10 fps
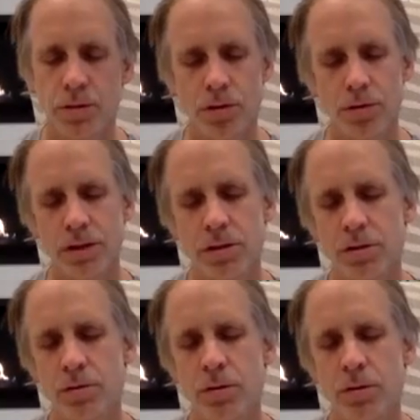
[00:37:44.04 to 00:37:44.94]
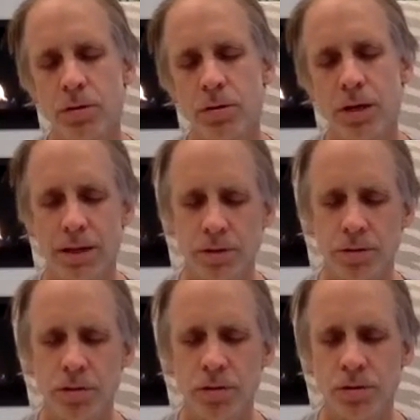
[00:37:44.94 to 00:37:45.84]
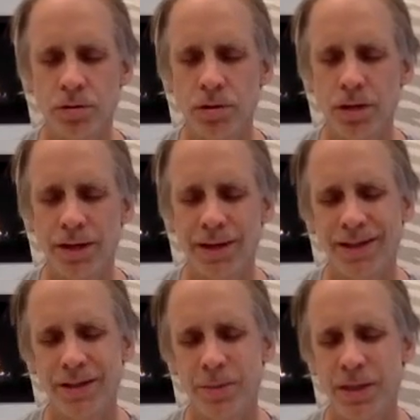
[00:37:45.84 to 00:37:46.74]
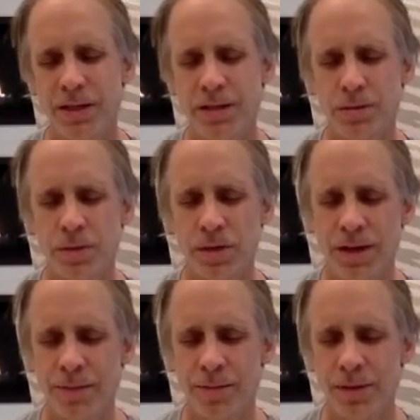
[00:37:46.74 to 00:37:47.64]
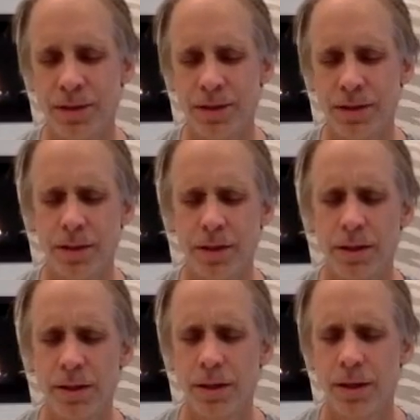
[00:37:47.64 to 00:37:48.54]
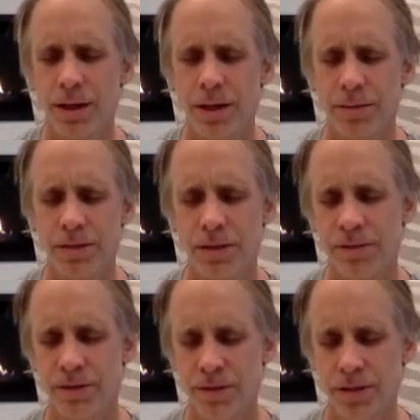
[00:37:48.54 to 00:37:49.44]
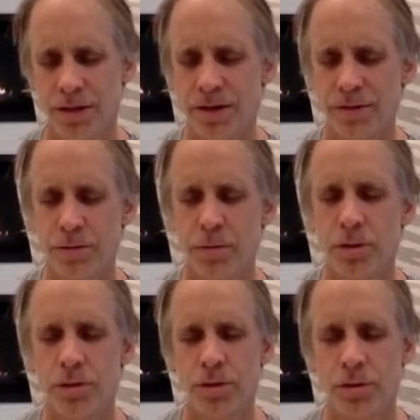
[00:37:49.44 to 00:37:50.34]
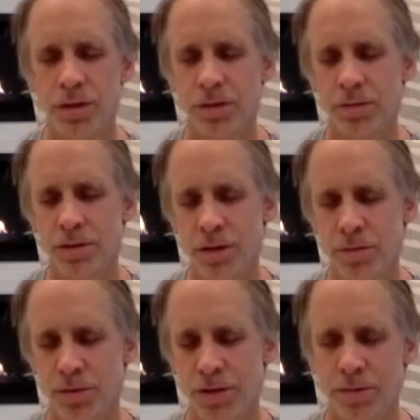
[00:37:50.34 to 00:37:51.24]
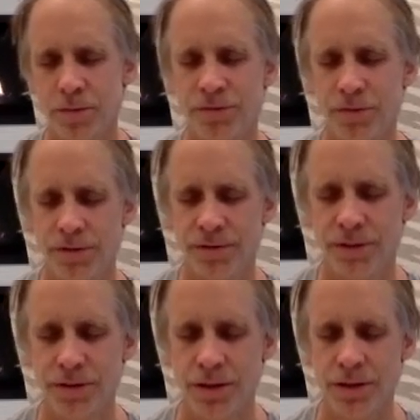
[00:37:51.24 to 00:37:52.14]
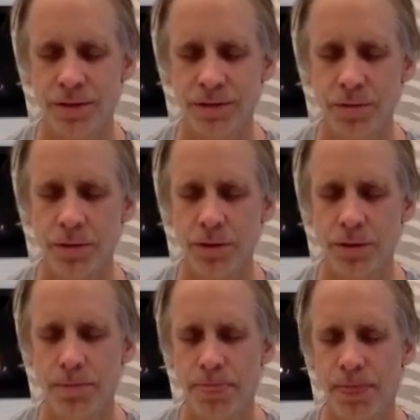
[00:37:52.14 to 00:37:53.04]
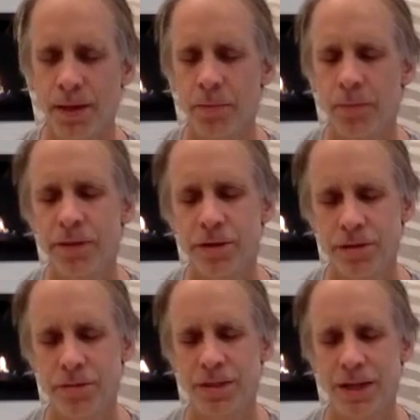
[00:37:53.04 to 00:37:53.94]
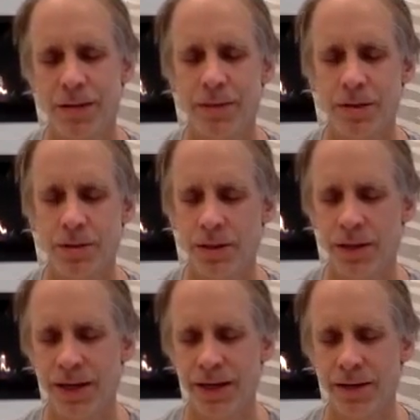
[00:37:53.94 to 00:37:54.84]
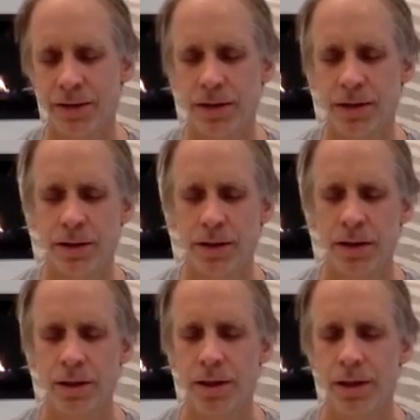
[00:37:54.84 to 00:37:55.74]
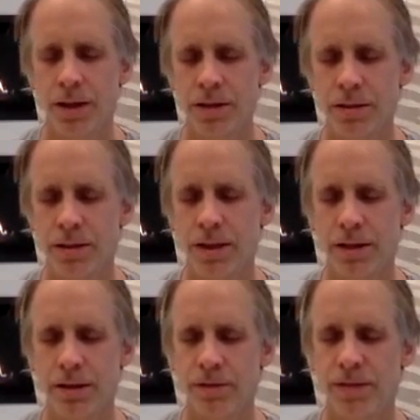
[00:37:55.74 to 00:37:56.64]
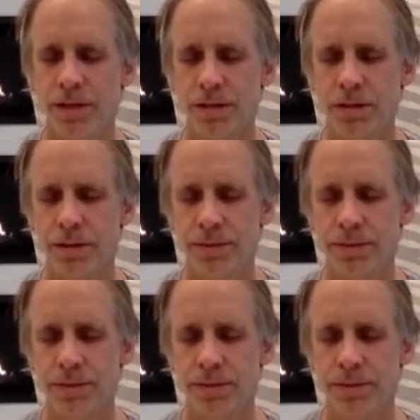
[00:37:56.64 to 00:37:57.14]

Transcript: Don't hold it too long. Don't hold too long in that space where you're not breathing till it feels uncomfortable. You want to start breathing before it feels uncomfortable. But there's some time that you can hang out there and just let go of tension.